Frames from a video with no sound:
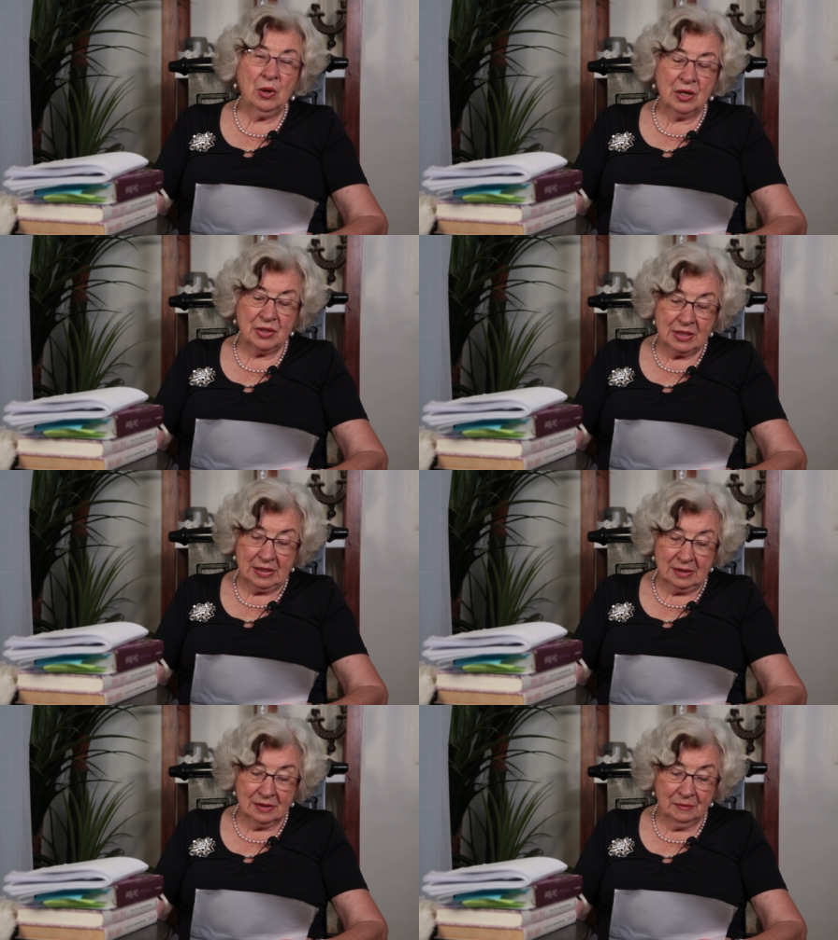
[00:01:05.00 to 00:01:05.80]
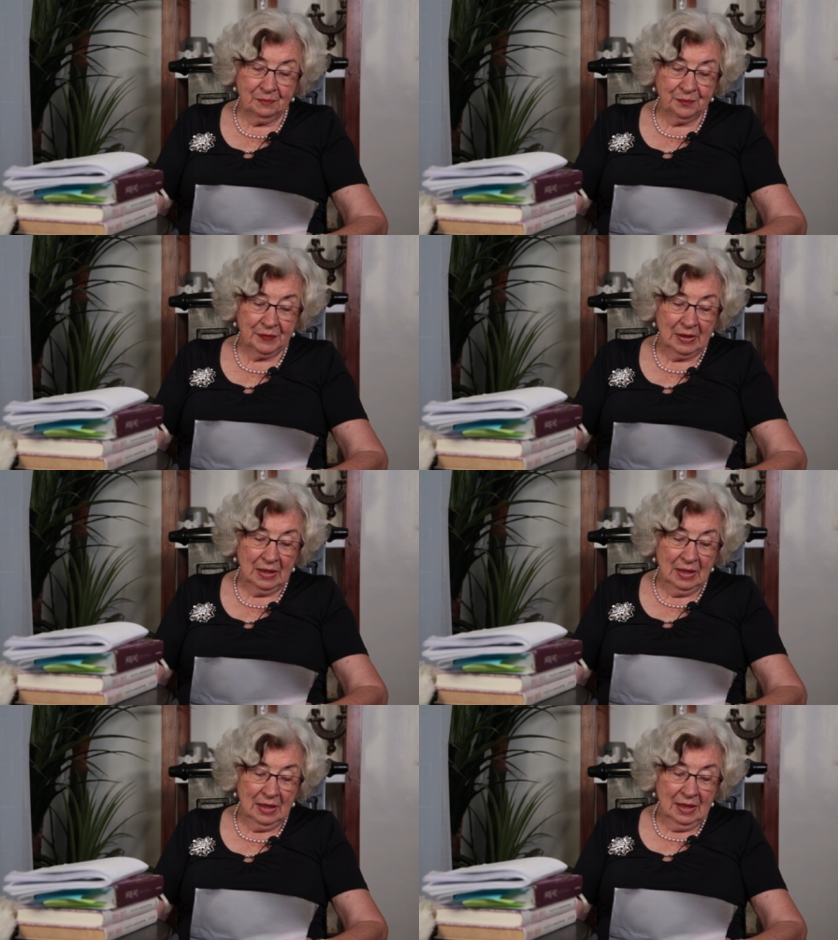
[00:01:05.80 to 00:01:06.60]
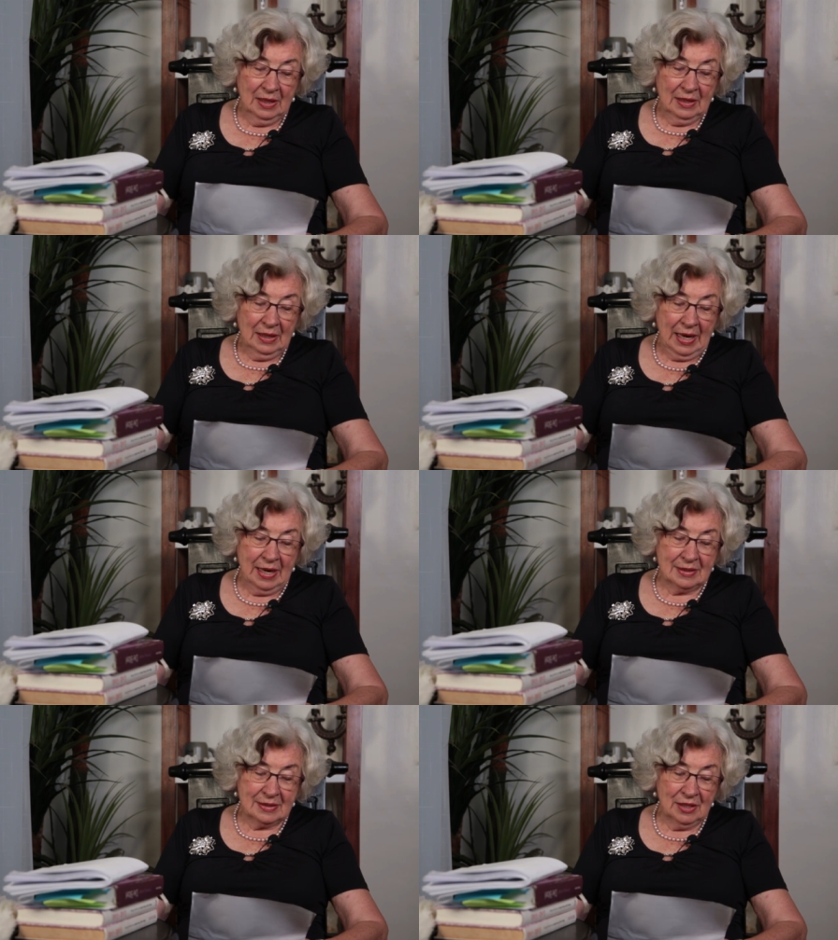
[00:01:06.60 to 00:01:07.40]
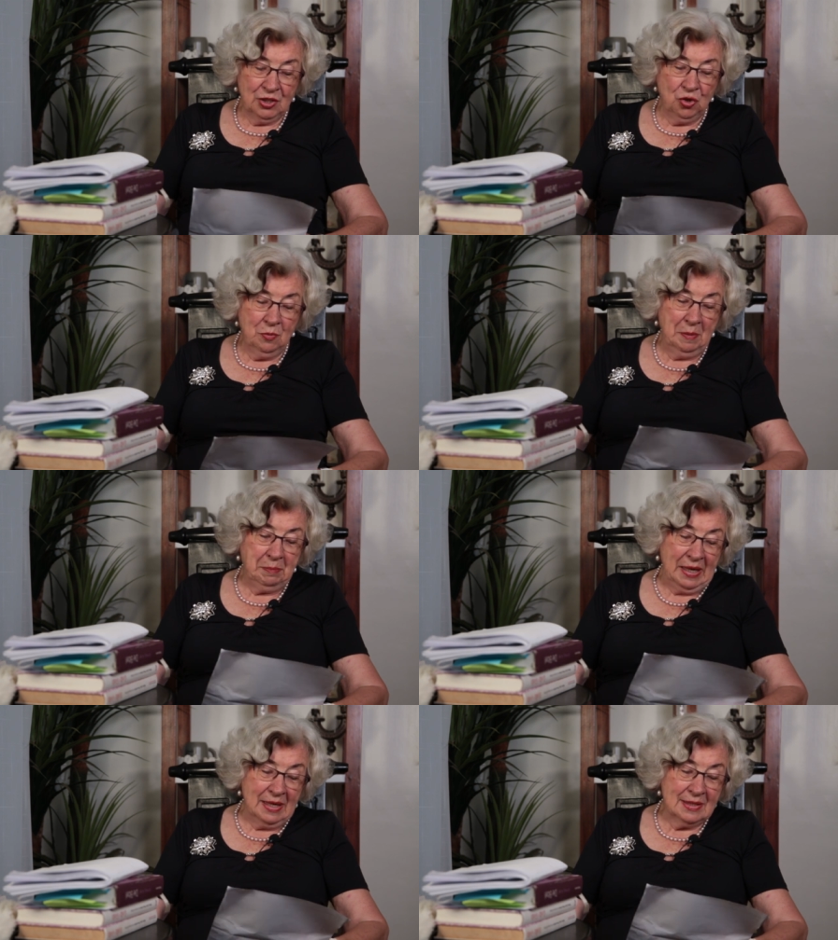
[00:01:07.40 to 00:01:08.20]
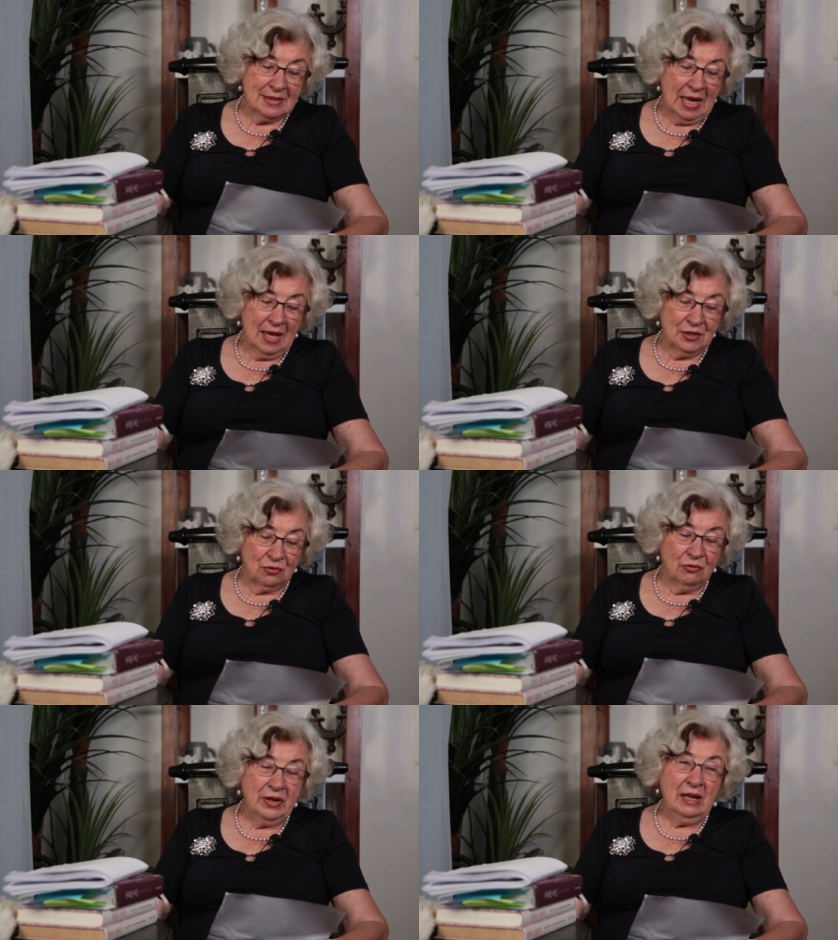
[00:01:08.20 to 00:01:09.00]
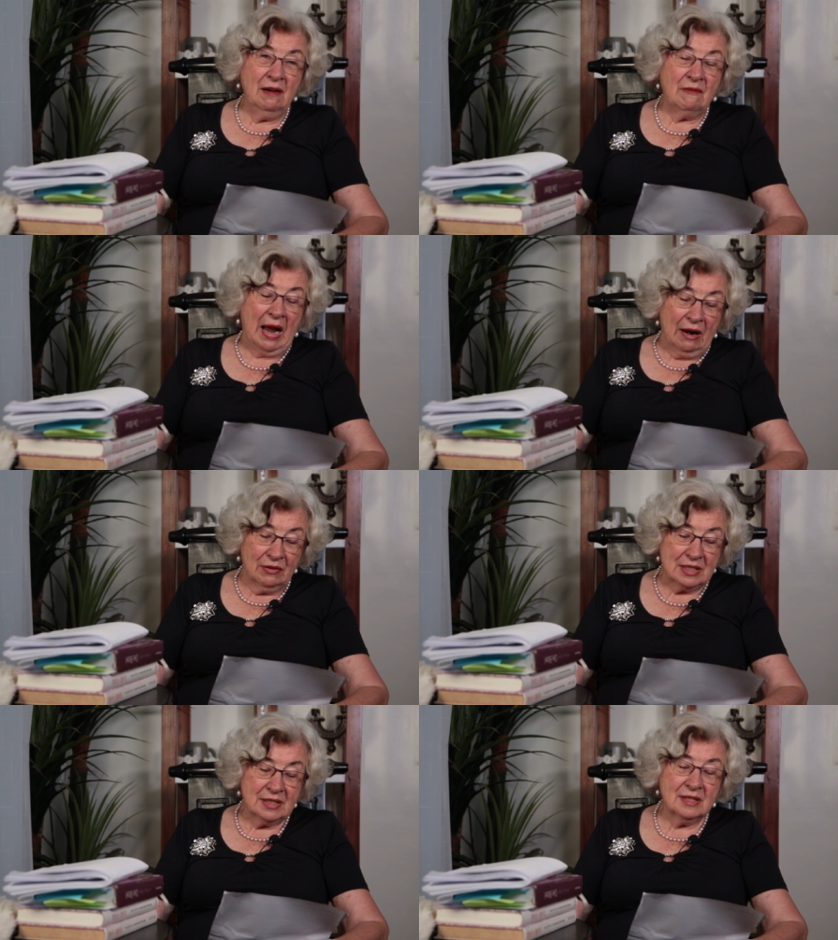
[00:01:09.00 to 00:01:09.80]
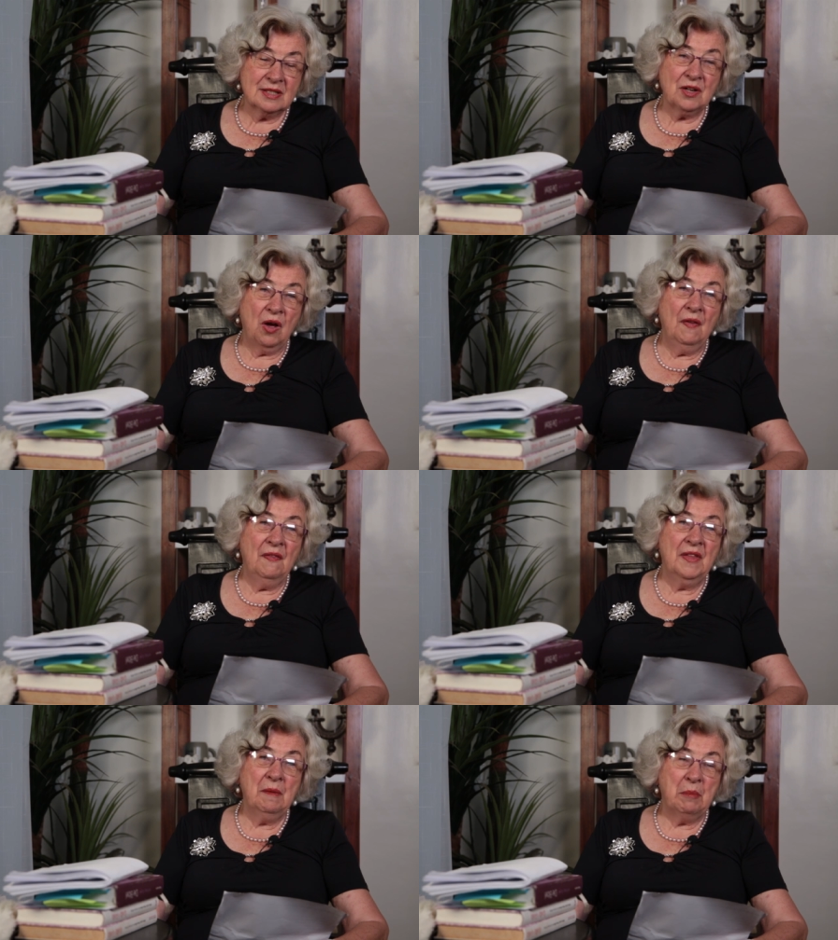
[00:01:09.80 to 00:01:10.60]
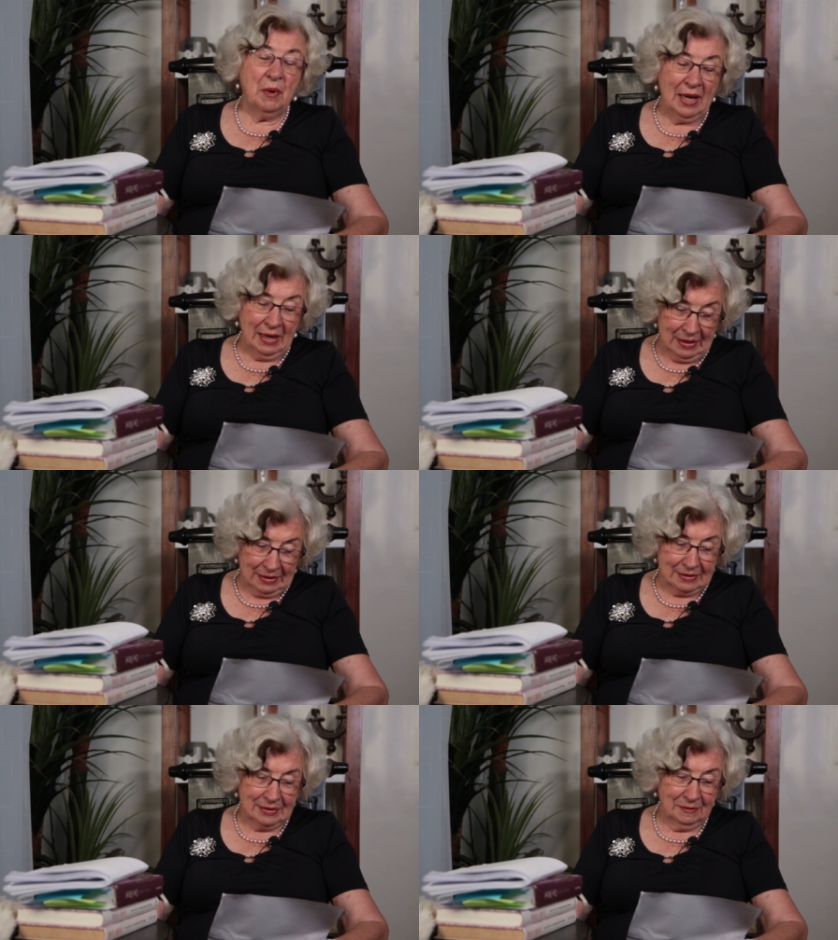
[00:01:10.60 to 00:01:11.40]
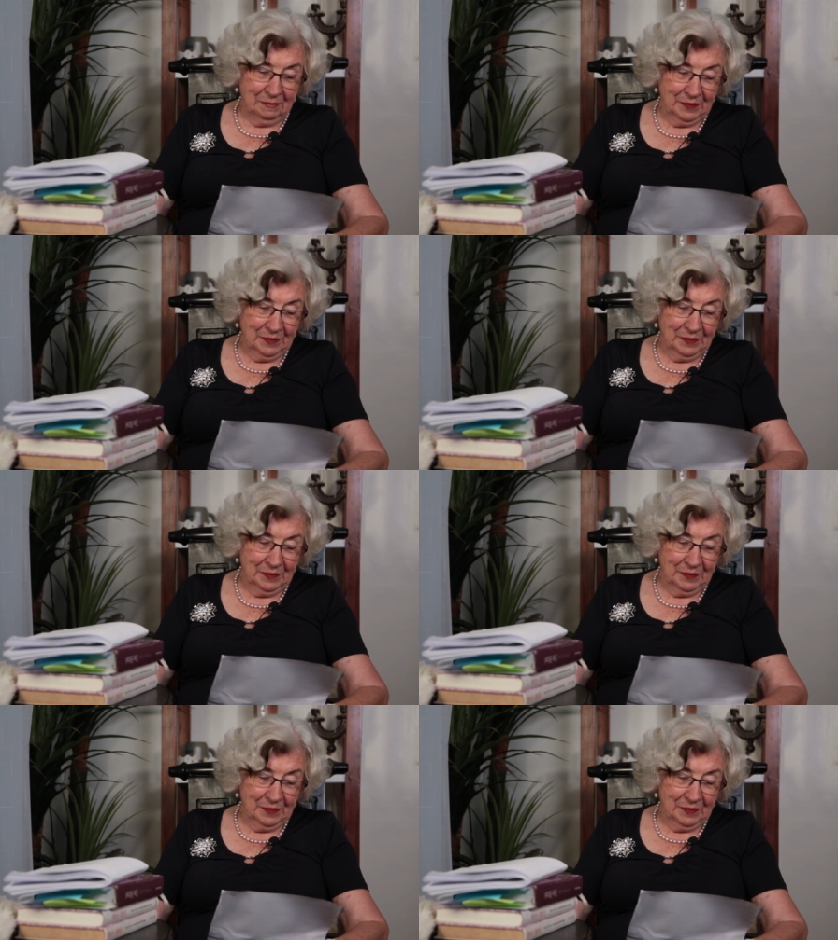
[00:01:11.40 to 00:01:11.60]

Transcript: workers did. Eight, human beings are the real viruses on the planet.